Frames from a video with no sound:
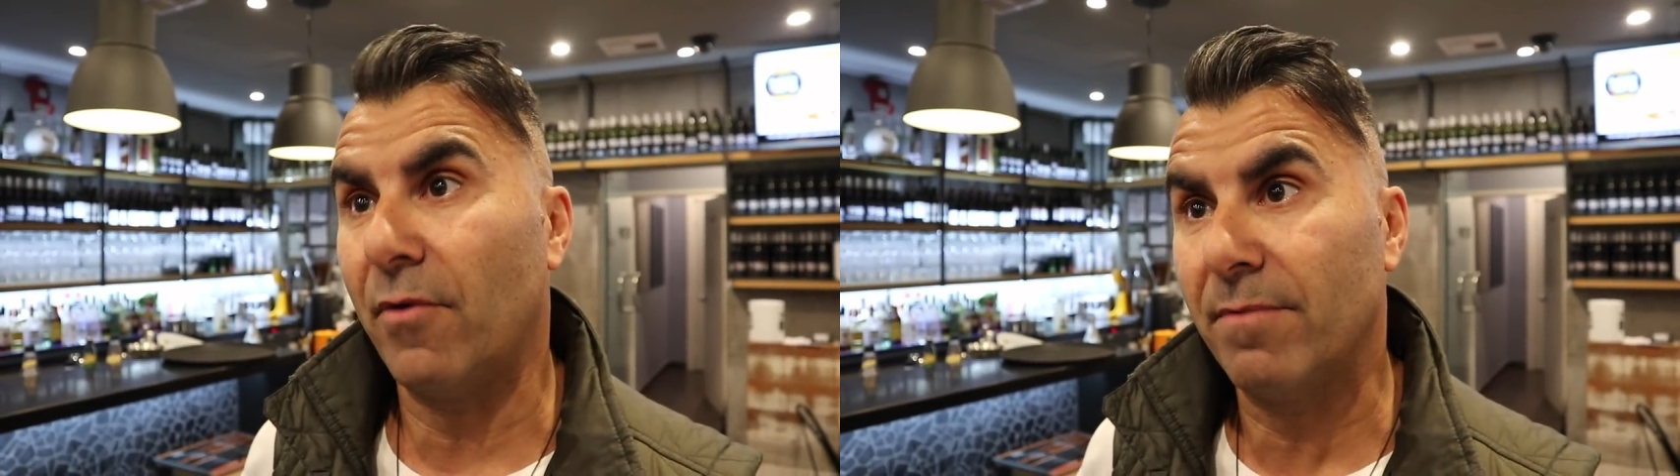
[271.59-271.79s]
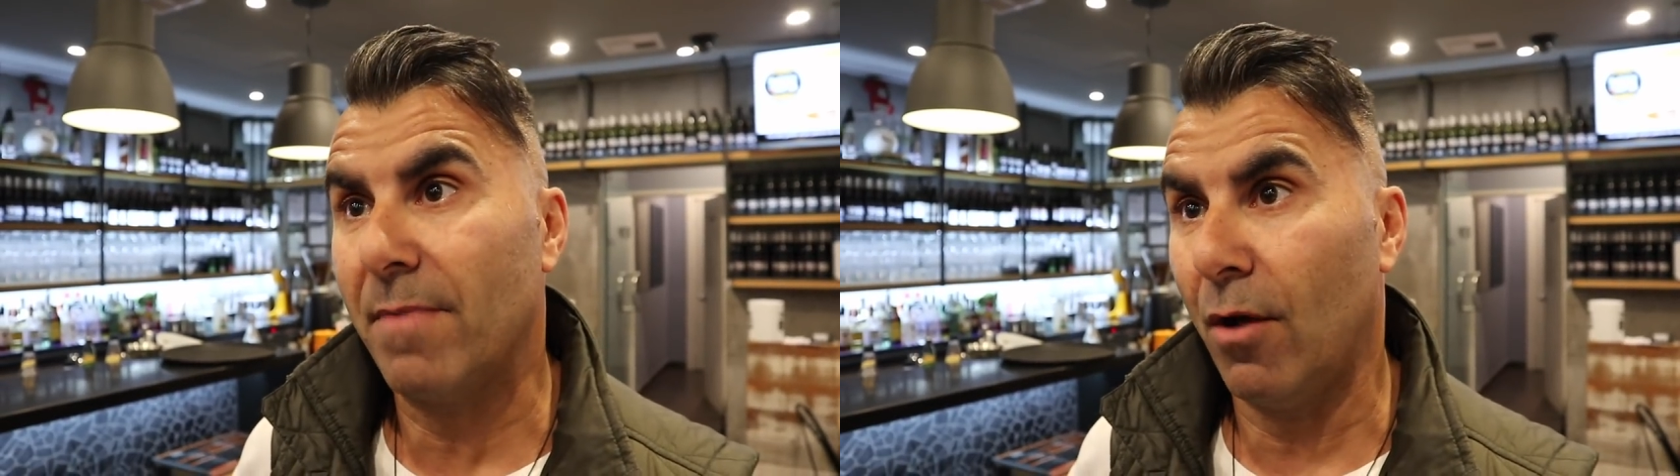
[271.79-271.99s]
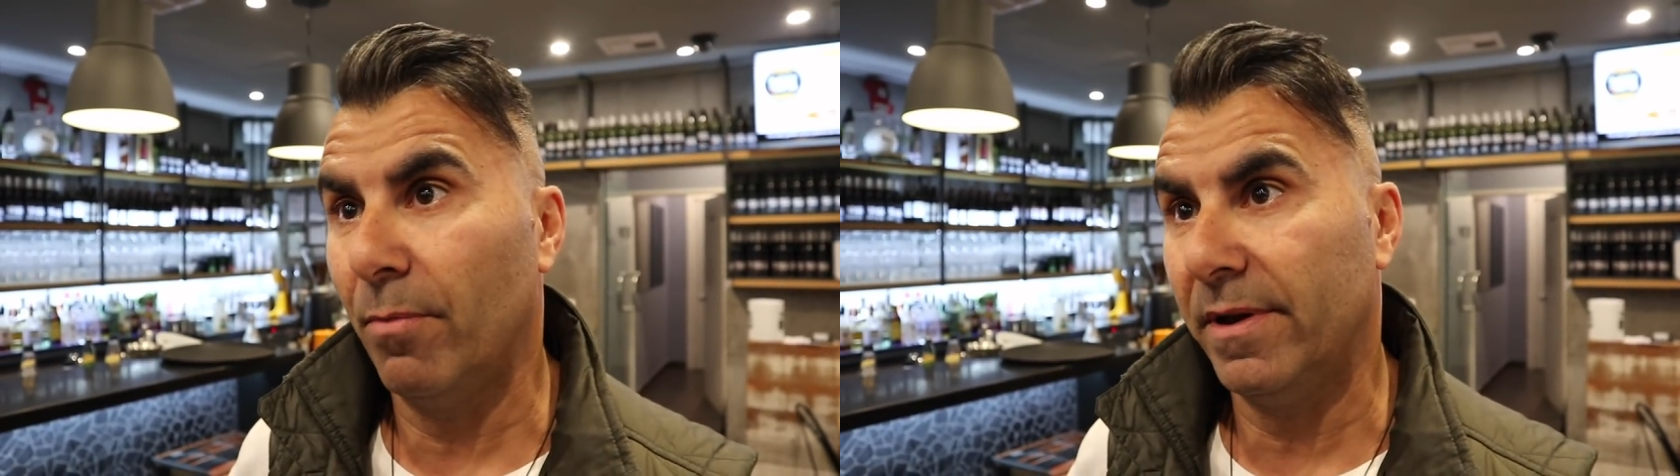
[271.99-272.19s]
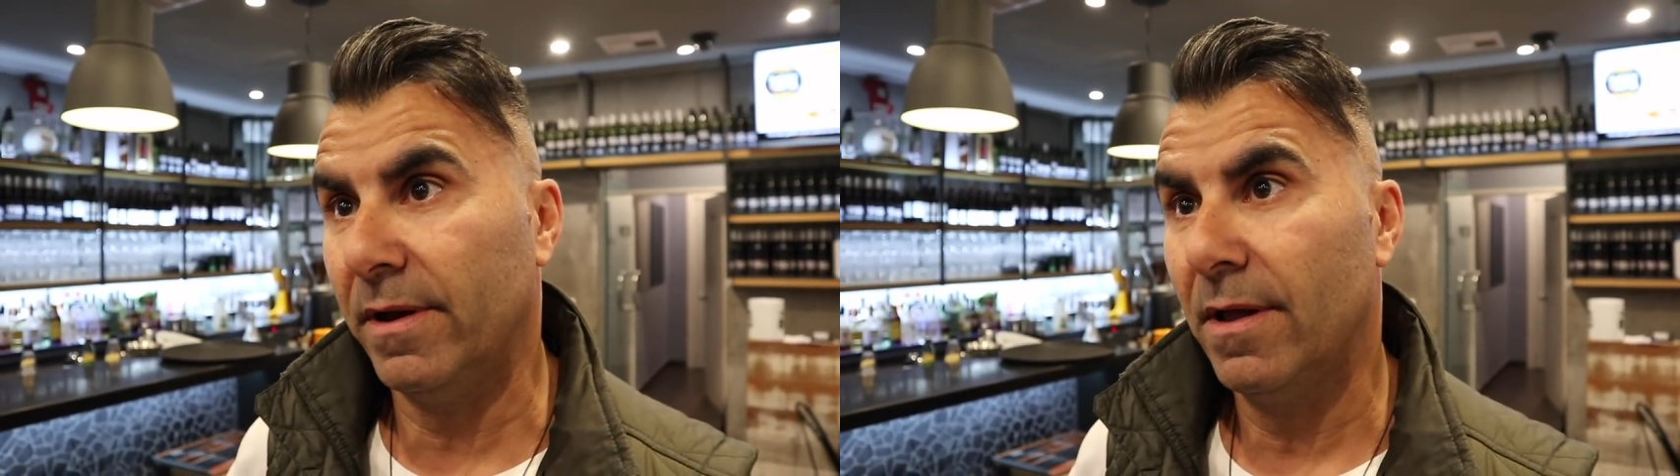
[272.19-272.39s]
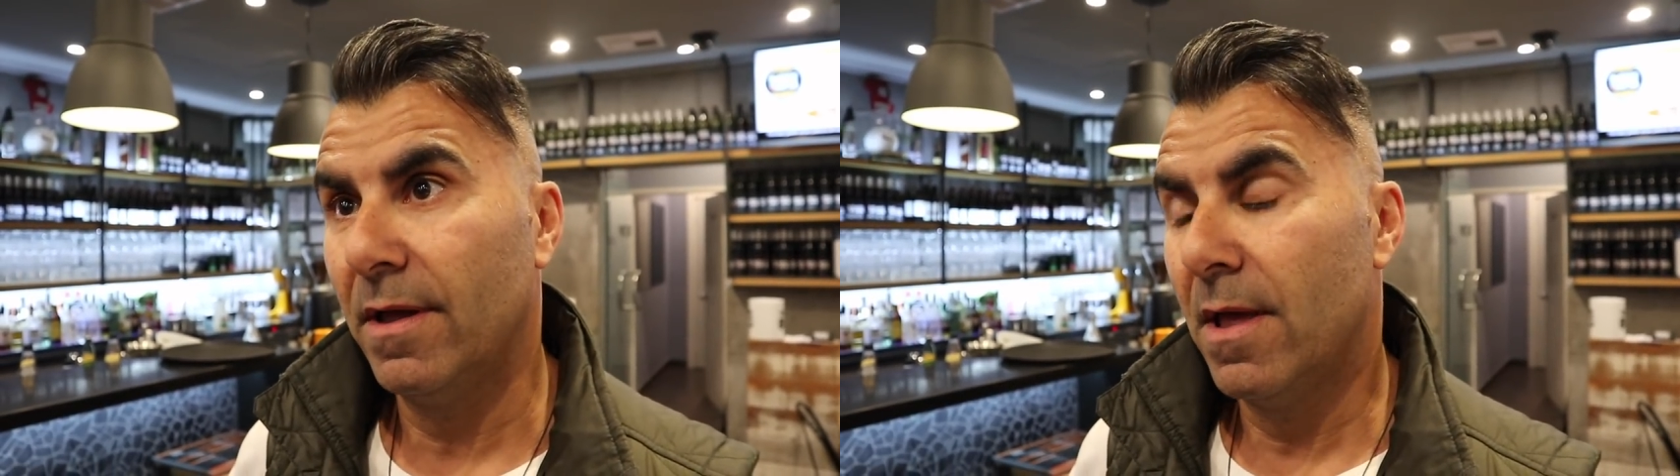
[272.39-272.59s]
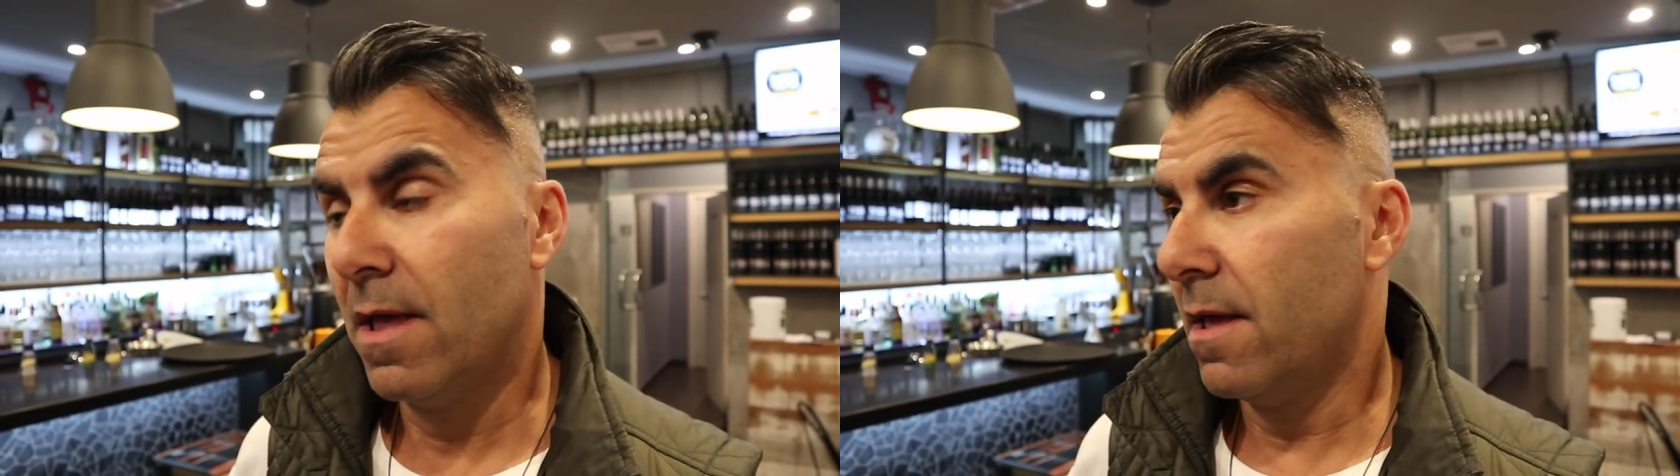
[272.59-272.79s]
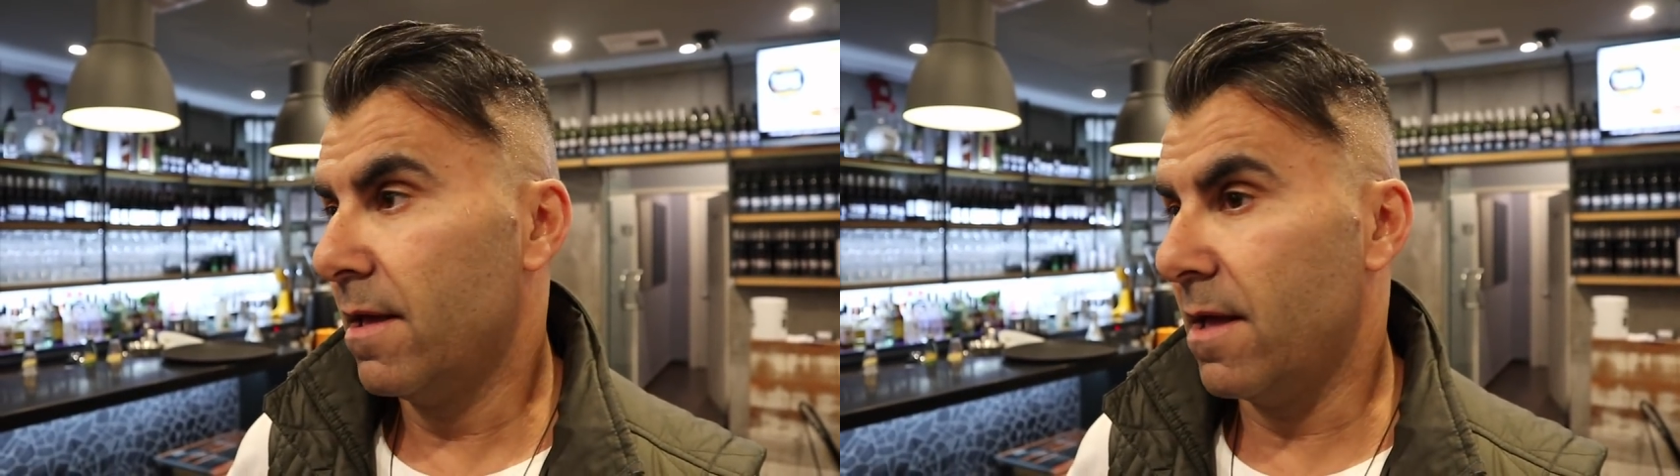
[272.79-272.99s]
in Melbourne. Yeah, right.